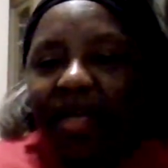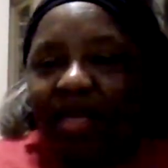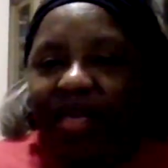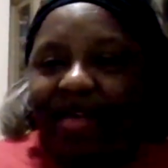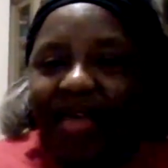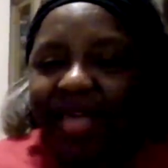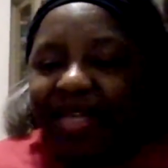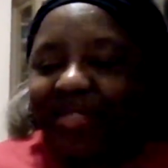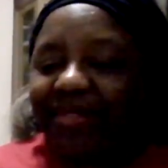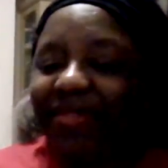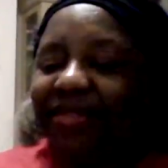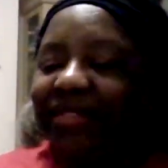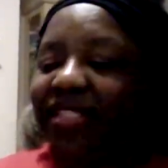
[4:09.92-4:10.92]
Okay,
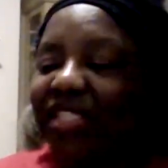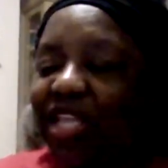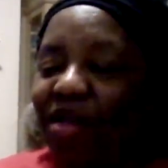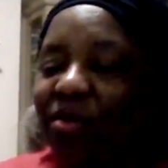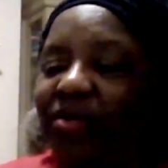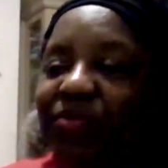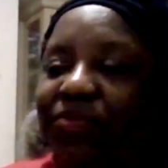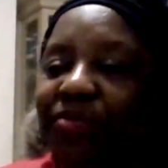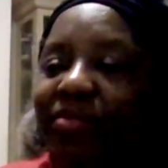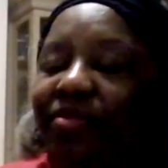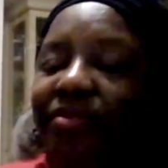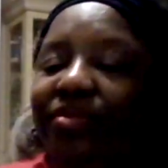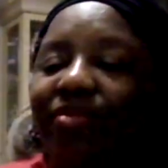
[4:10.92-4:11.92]
so
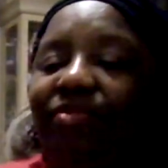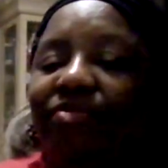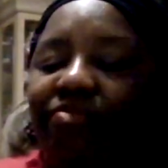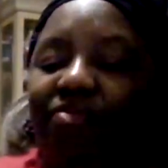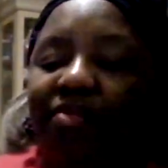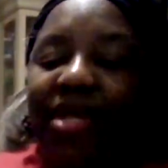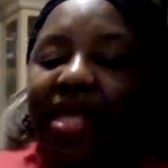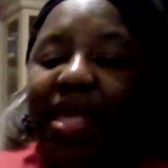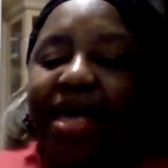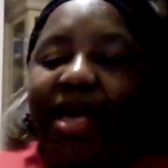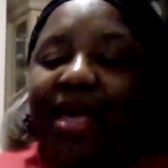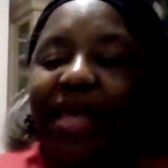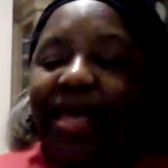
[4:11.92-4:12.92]

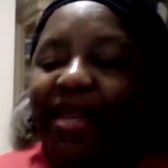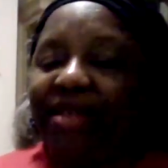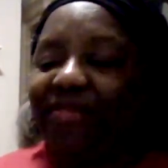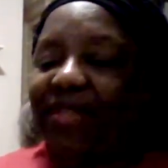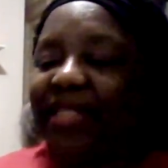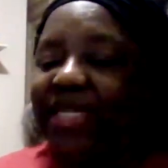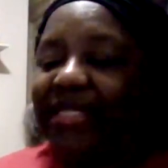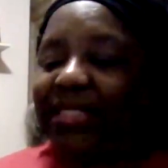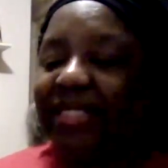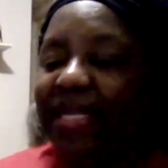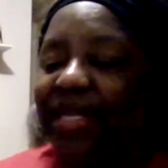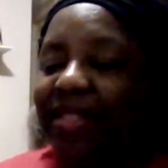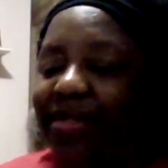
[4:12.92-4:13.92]
I got everything
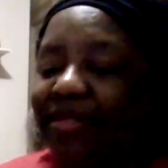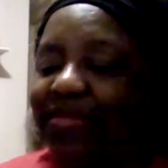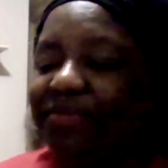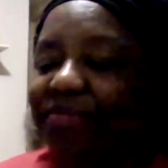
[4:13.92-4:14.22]
together.